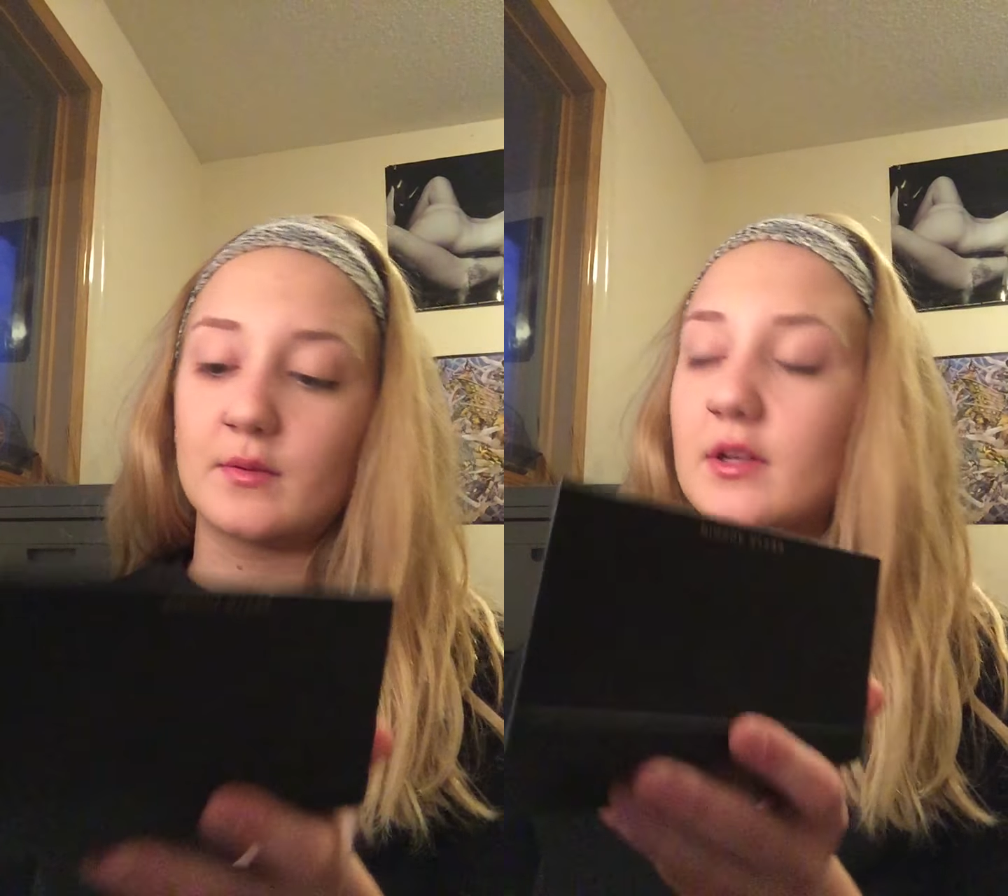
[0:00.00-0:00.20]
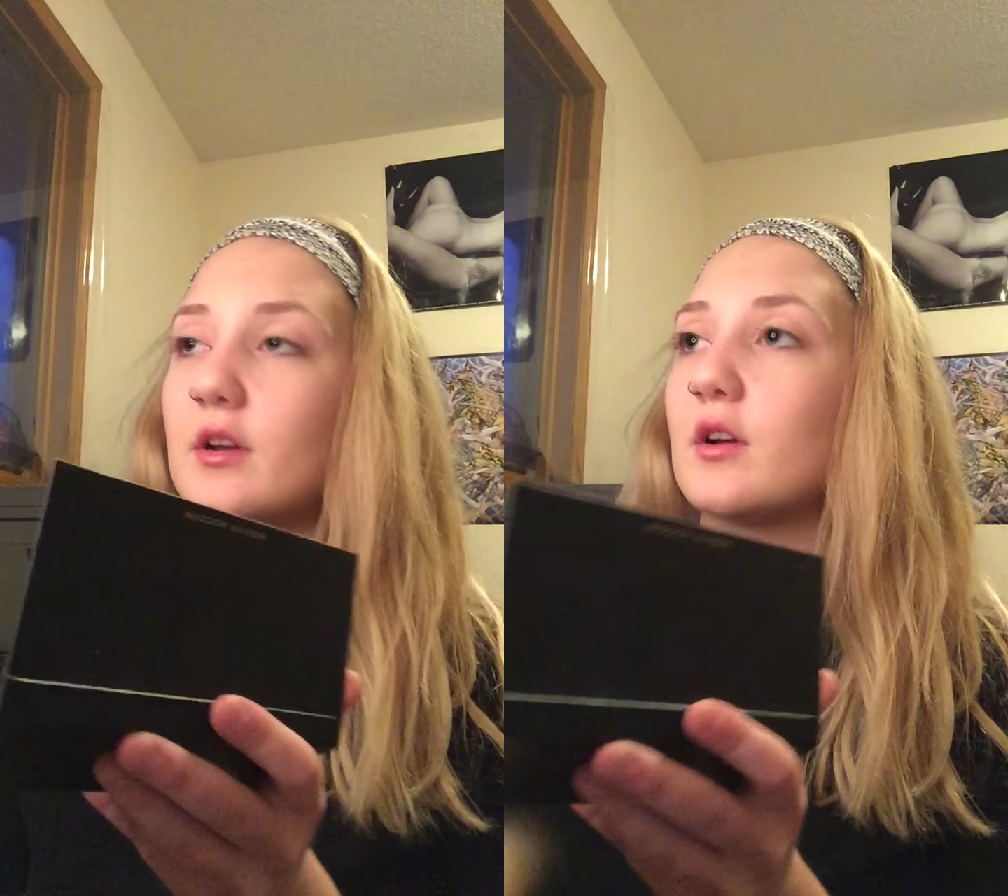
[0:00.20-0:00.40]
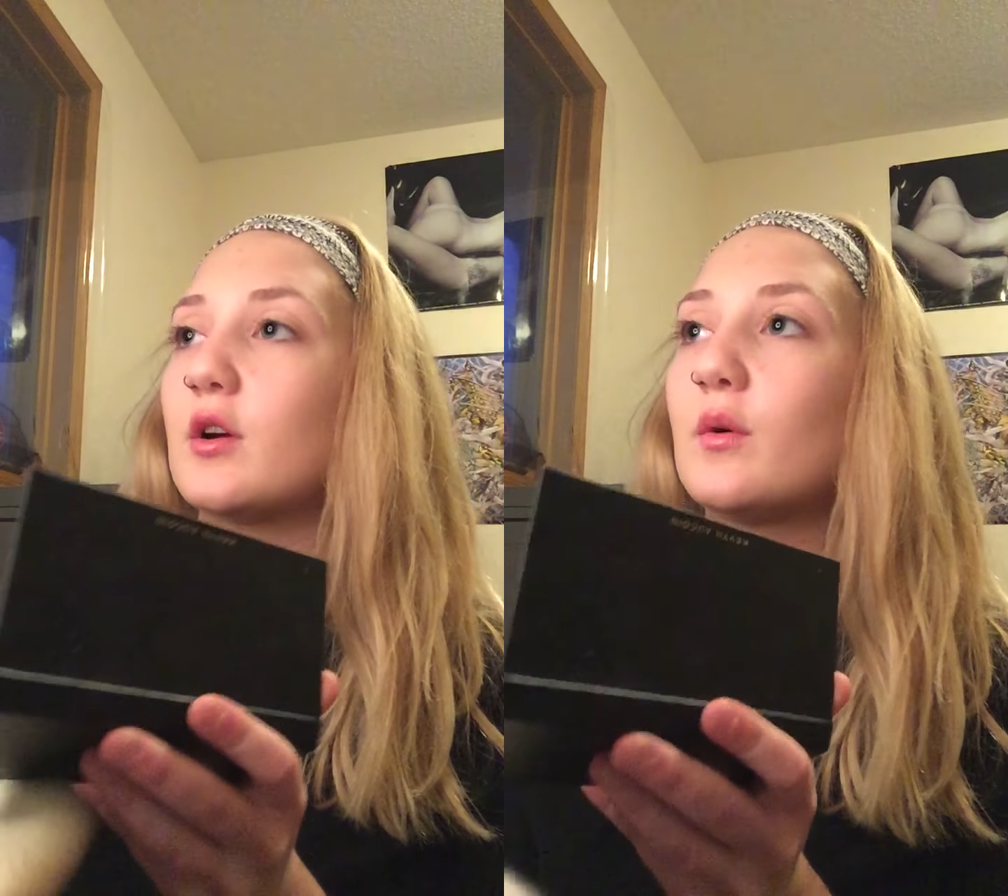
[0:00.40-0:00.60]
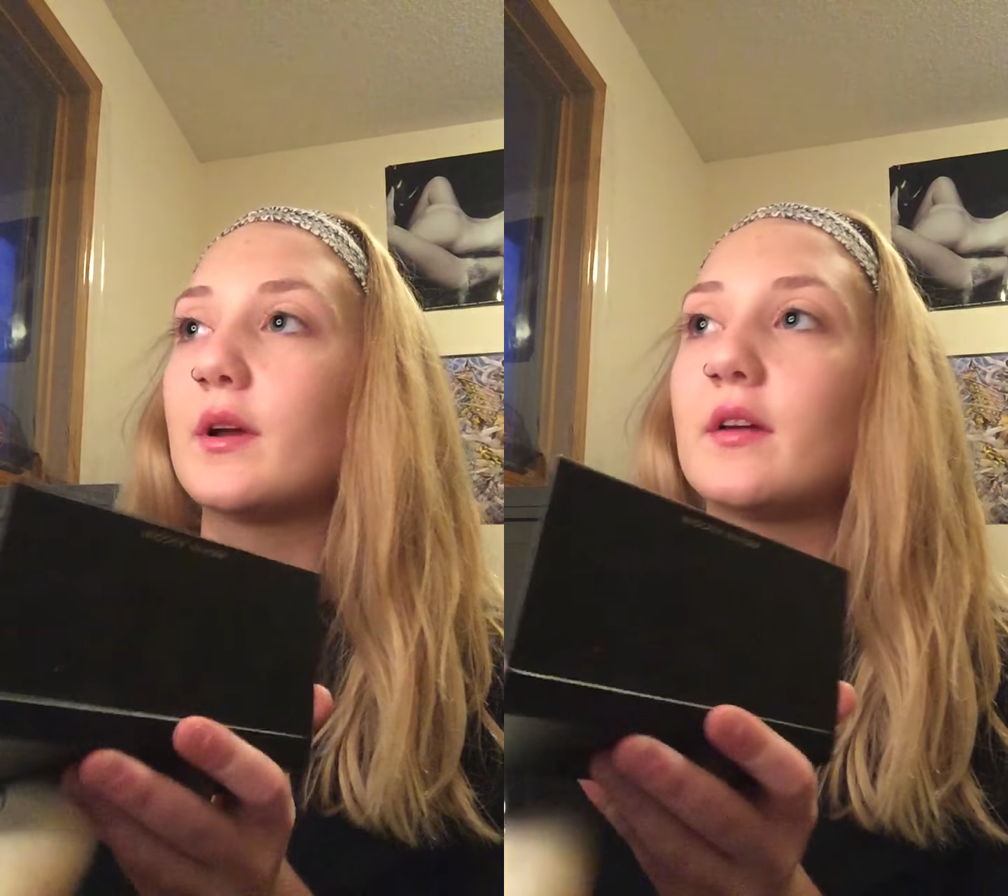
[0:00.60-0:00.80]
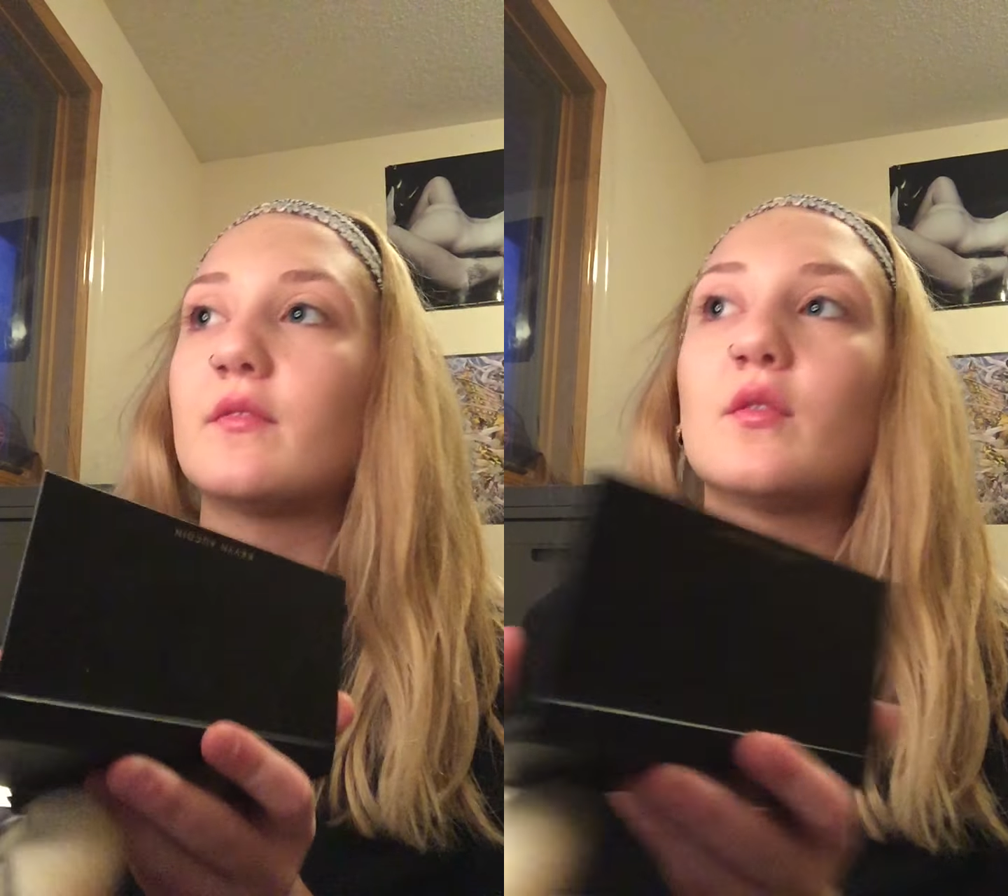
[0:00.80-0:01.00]
what you're
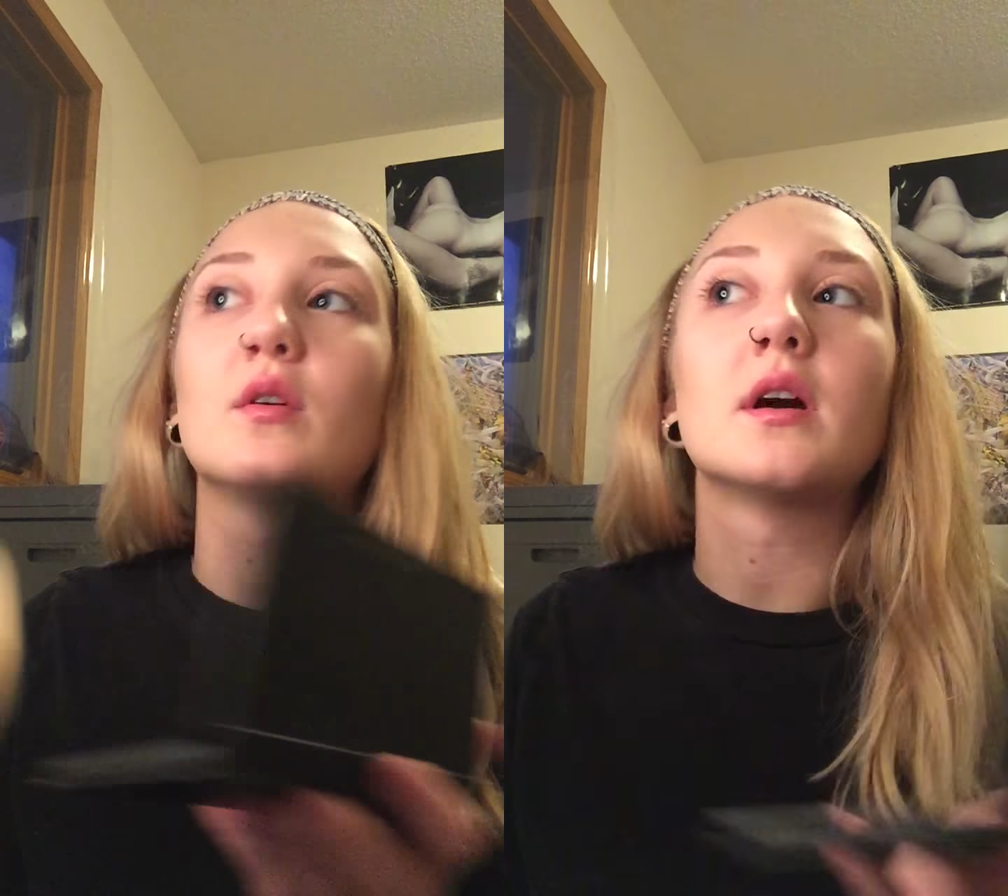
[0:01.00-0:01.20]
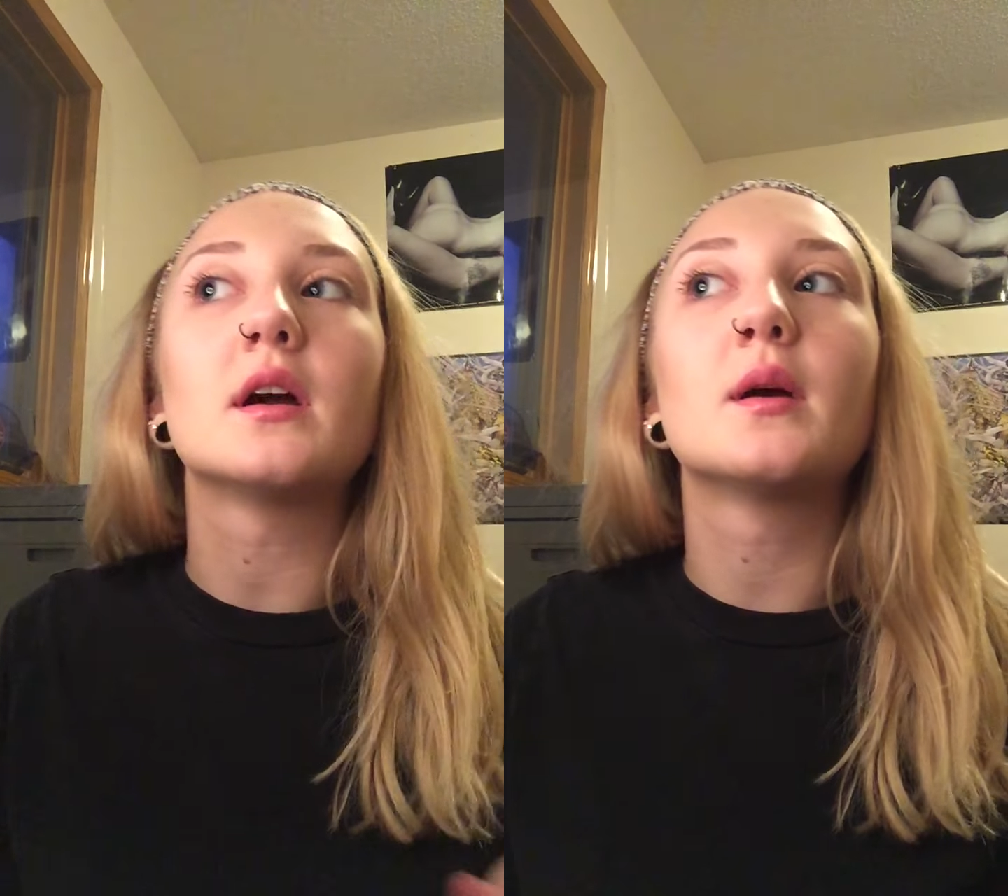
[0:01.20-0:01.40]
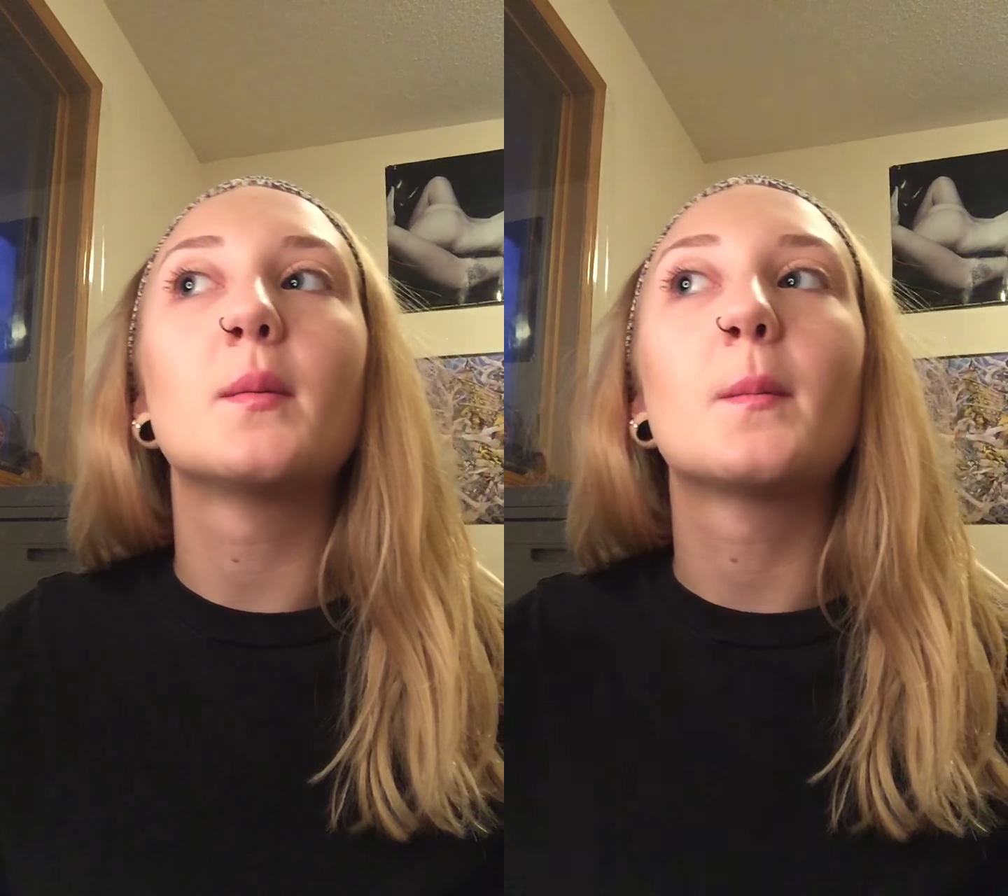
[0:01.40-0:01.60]
going for.